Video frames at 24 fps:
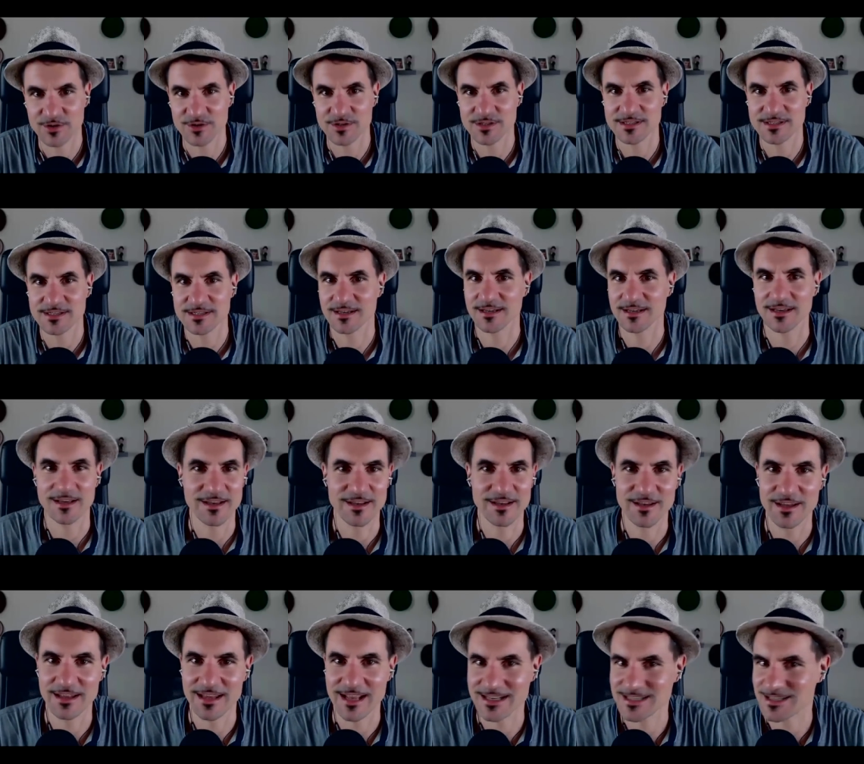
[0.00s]

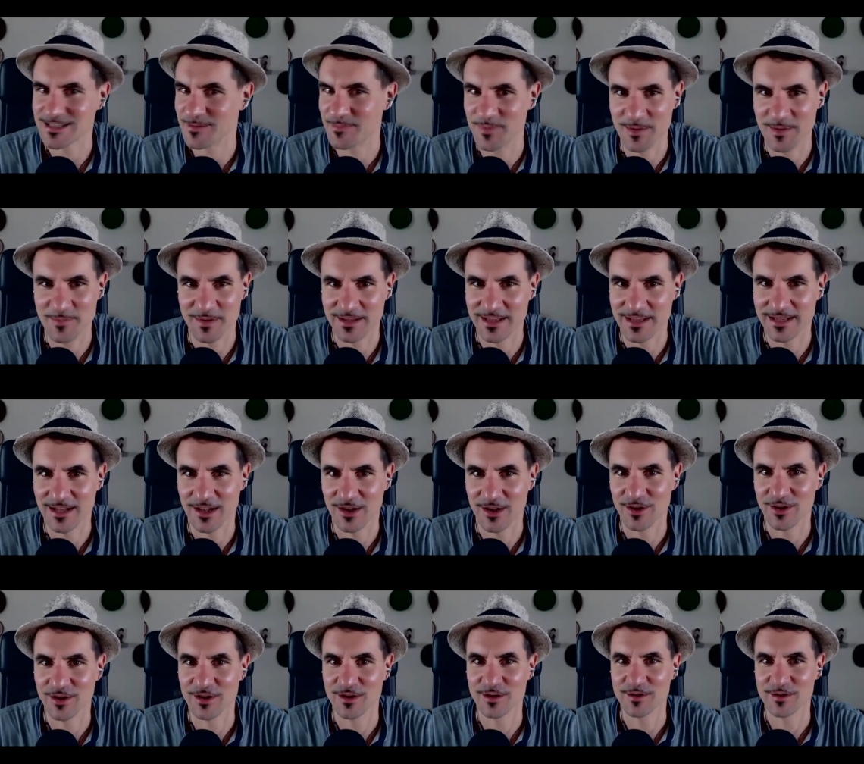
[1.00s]
That's the people that I
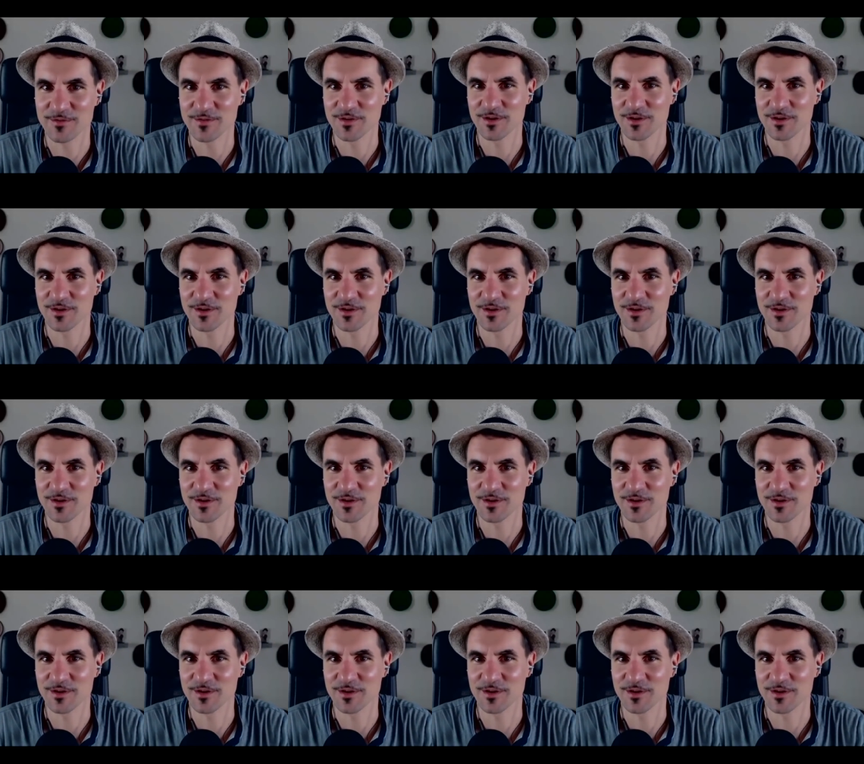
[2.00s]
love,